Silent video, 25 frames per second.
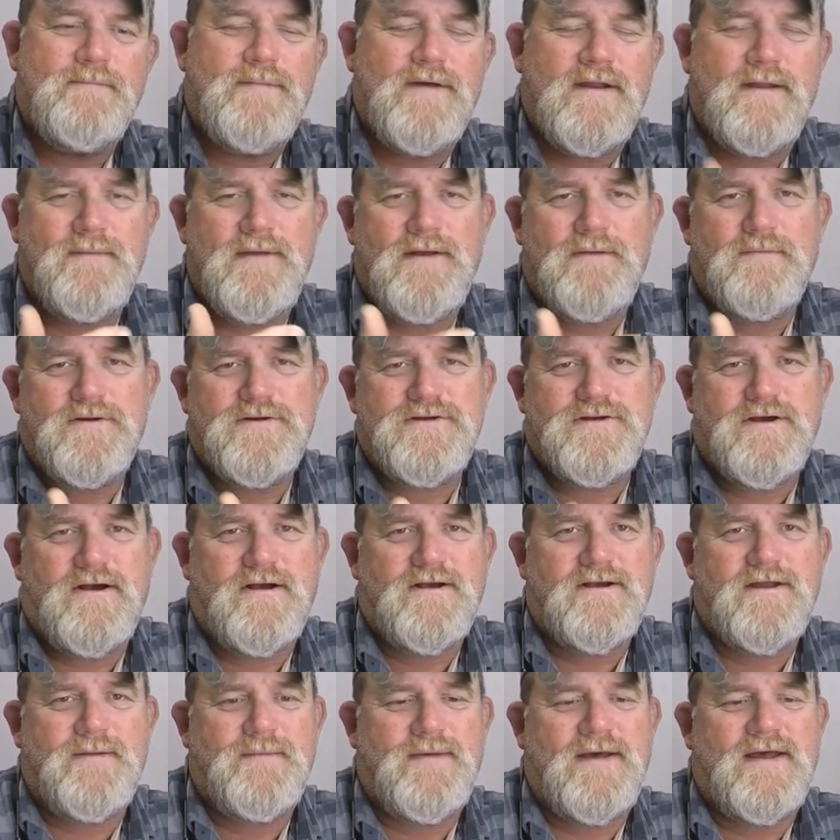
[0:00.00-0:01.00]
But I mean, we're
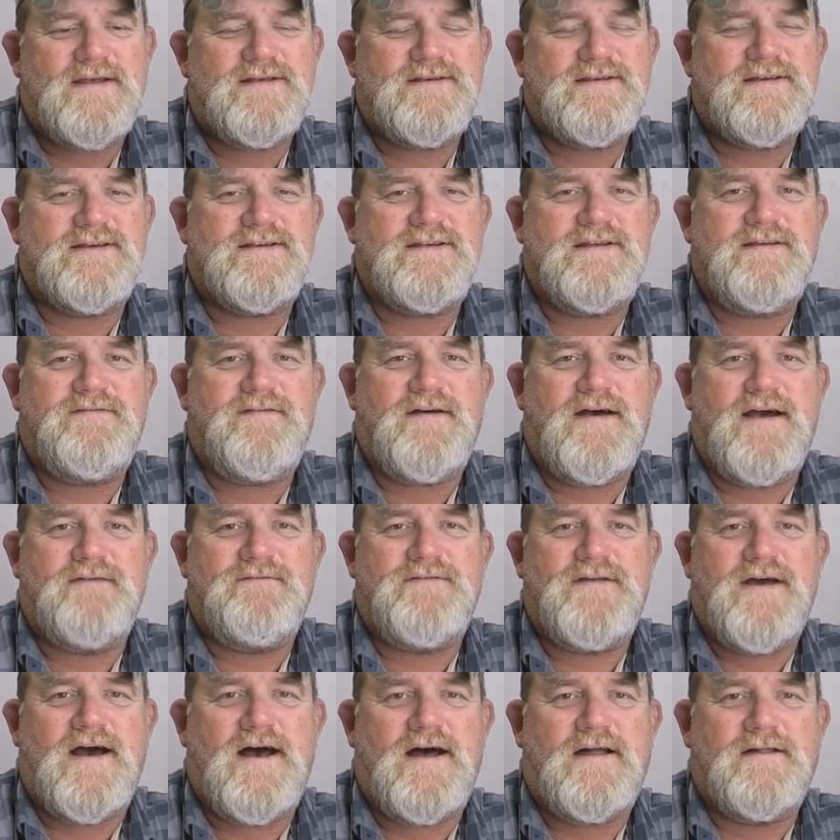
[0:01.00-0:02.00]
talking about a
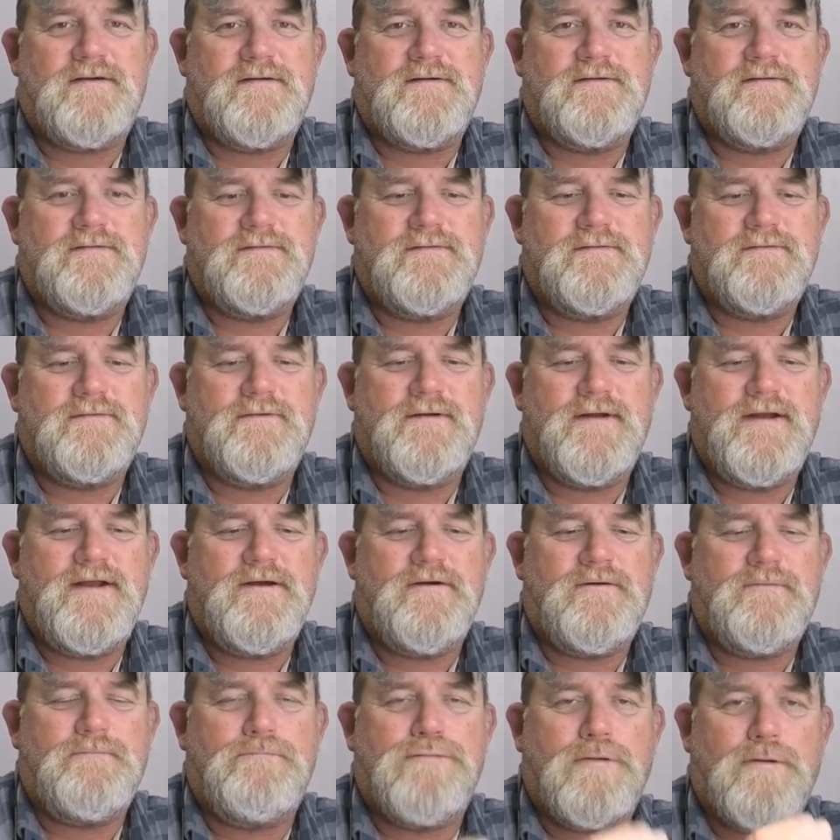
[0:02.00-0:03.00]
$65
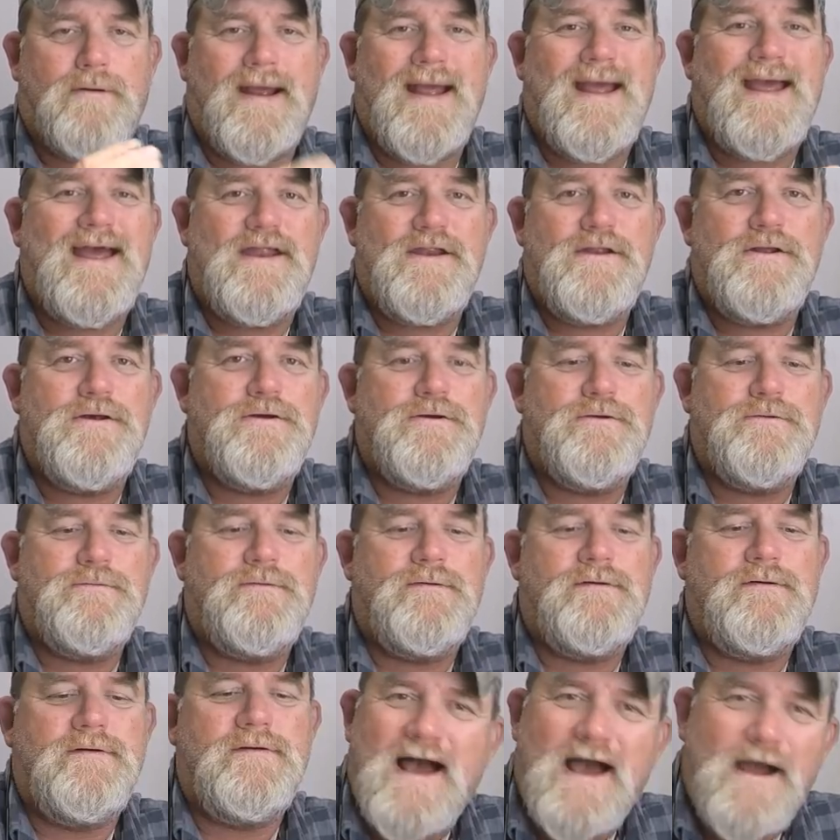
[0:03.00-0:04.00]
reel brand
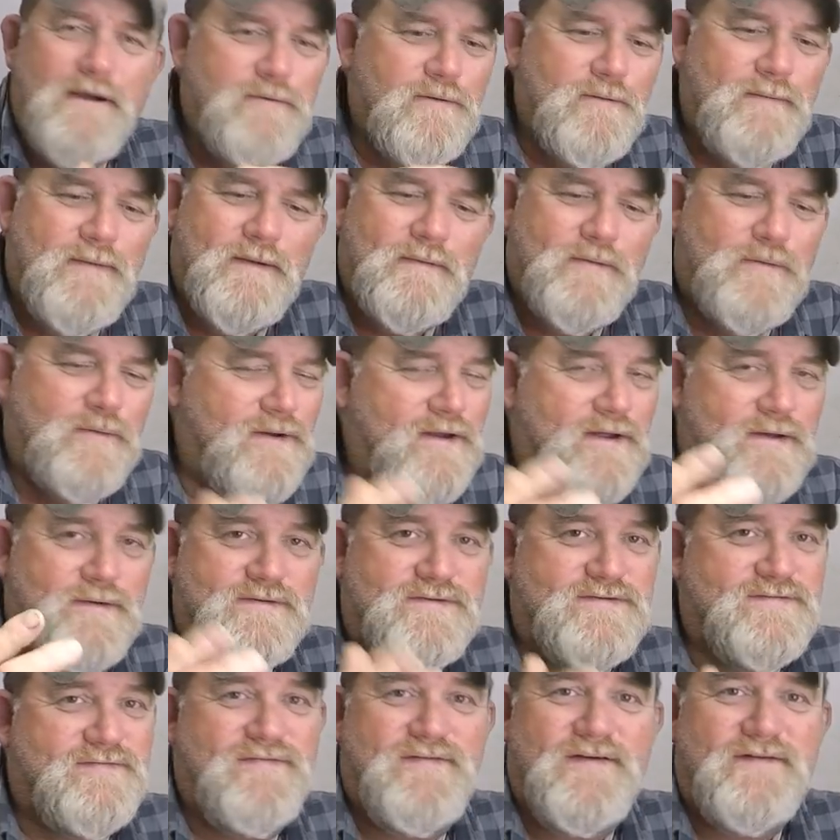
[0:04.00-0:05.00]
new. I remember when it
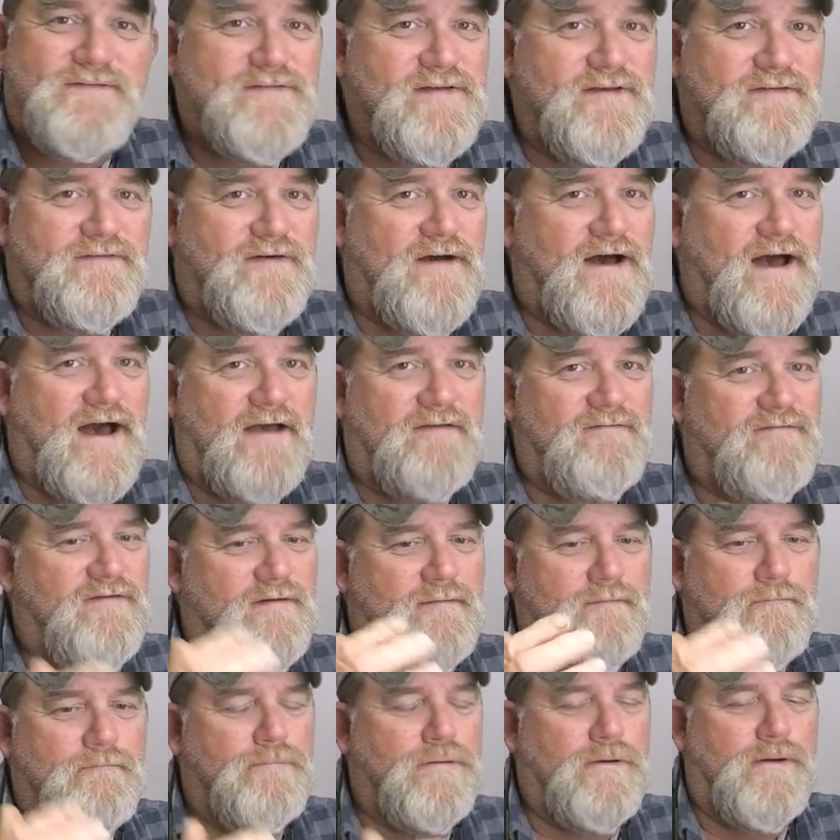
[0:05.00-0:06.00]
was 55
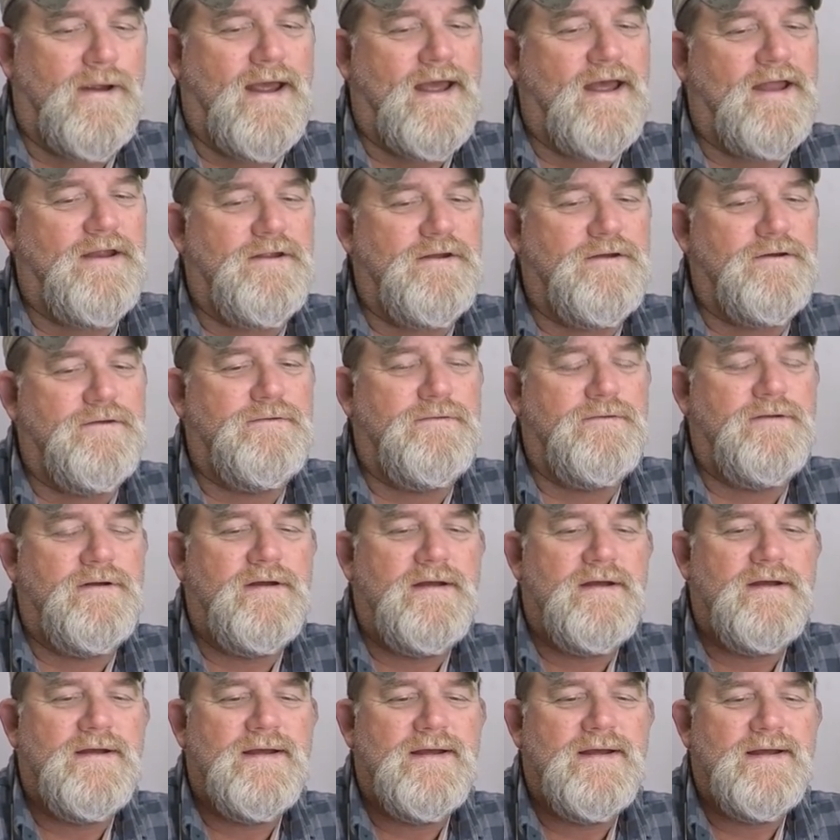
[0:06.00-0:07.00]
brand new.
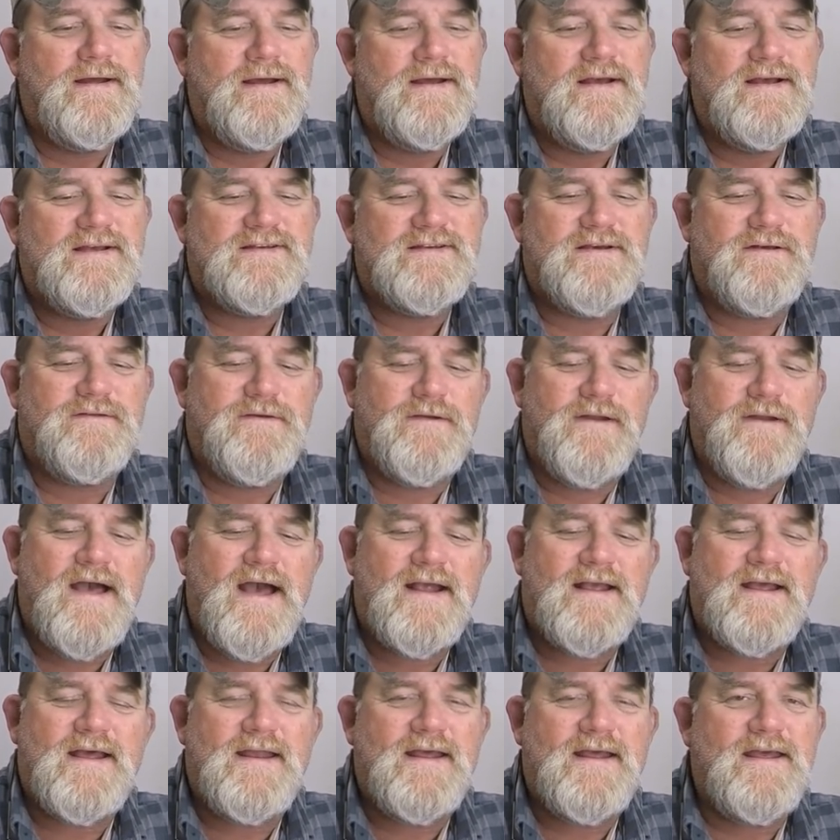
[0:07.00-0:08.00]
So they're
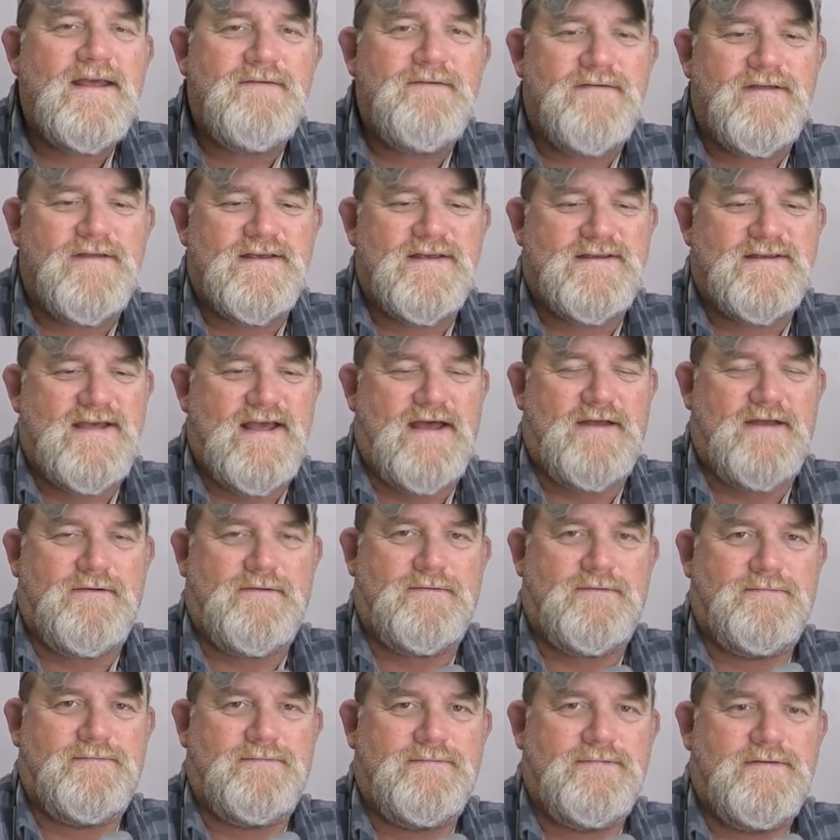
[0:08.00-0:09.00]
not going to give you this
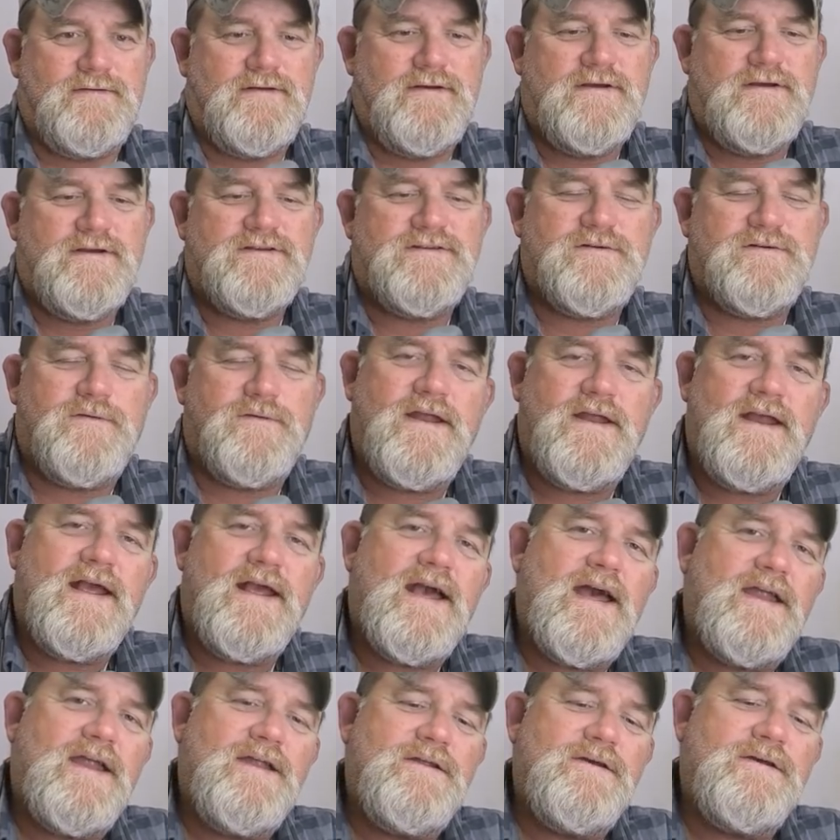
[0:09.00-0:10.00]
handle. So what do you
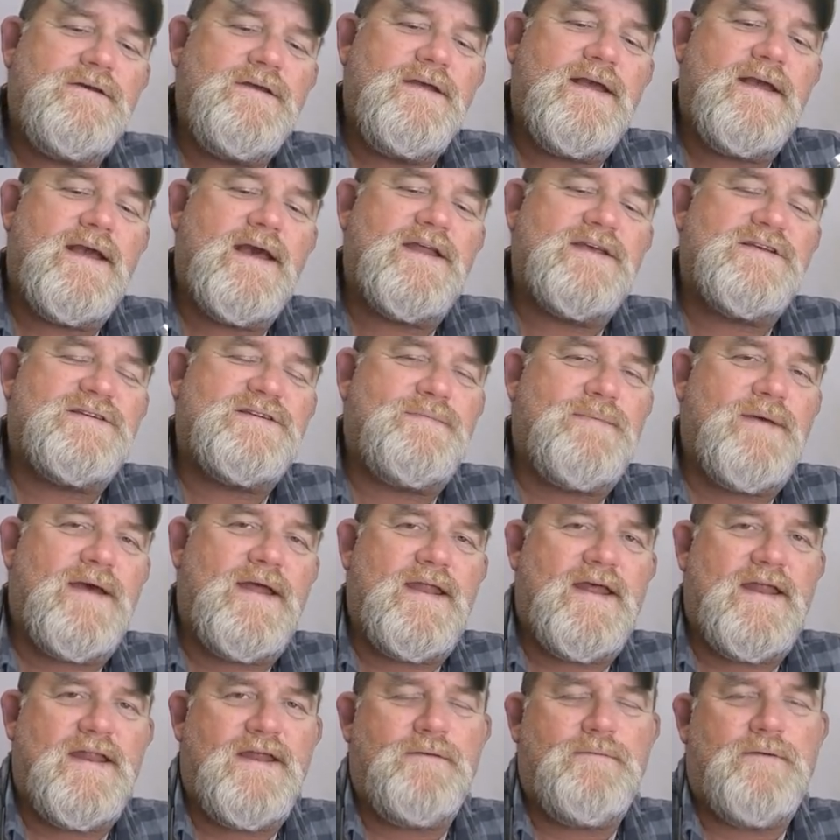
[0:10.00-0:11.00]
got to do? You got to
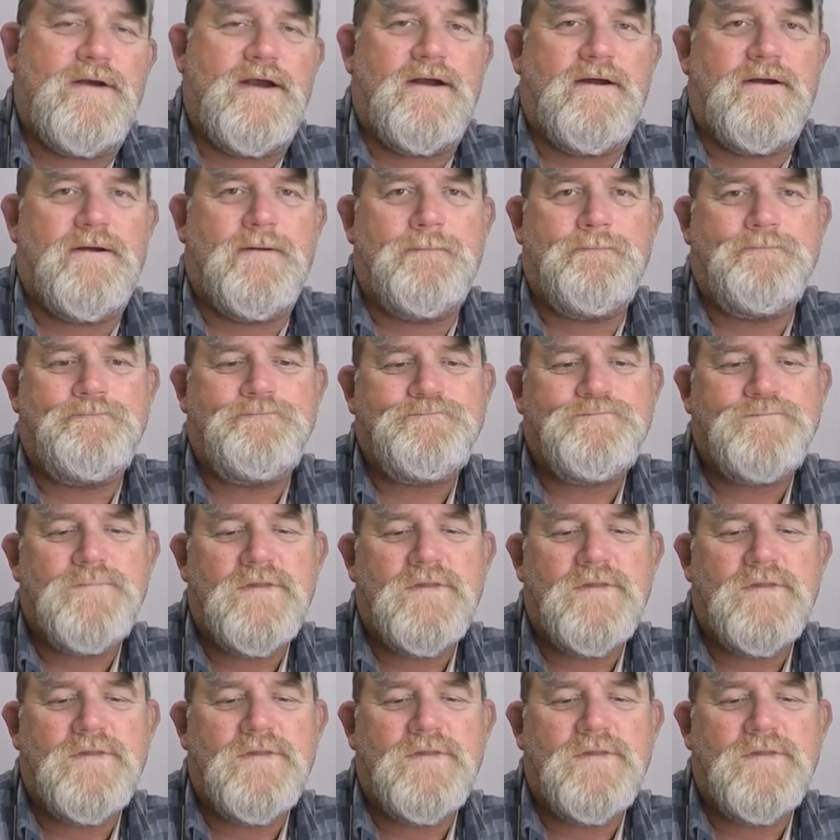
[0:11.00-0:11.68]
spend anywhere.